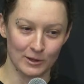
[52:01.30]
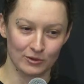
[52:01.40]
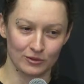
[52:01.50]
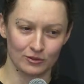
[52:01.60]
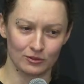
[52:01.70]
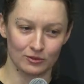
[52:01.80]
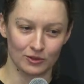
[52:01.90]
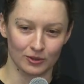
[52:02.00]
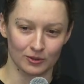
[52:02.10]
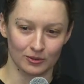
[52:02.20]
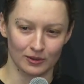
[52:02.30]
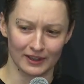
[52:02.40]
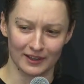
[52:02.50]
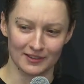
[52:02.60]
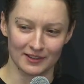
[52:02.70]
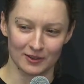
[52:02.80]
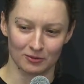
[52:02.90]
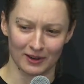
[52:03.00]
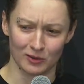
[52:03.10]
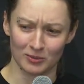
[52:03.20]
So I guess that's a
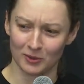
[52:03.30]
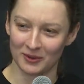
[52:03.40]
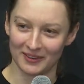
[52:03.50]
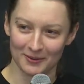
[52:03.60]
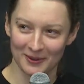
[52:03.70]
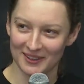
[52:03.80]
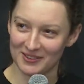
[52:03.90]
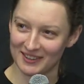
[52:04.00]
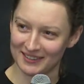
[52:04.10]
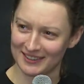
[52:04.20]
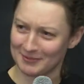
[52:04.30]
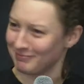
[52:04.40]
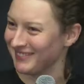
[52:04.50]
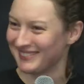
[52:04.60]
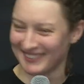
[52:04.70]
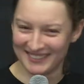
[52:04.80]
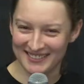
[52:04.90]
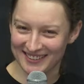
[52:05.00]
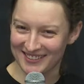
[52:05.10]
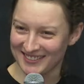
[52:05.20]
roundabout way of saying that
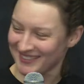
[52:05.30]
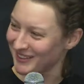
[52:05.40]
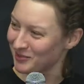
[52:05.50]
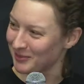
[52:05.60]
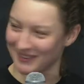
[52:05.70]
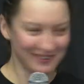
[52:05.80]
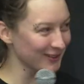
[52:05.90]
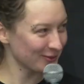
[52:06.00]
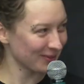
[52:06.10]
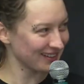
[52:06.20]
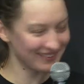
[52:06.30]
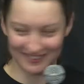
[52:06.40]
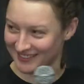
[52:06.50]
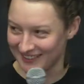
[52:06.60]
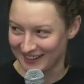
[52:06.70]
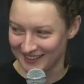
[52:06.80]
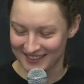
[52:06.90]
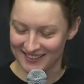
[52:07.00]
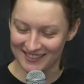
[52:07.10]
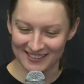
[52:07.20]
discussion is good, but closed-mindedness in any
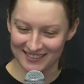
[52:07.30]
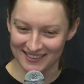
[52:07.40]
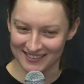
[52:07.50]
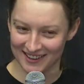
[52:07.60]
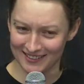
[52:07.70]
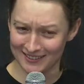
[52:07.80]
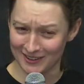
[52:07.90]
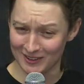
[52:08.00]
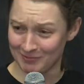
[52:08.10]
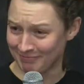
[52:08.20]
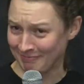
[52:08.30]
sense is not good.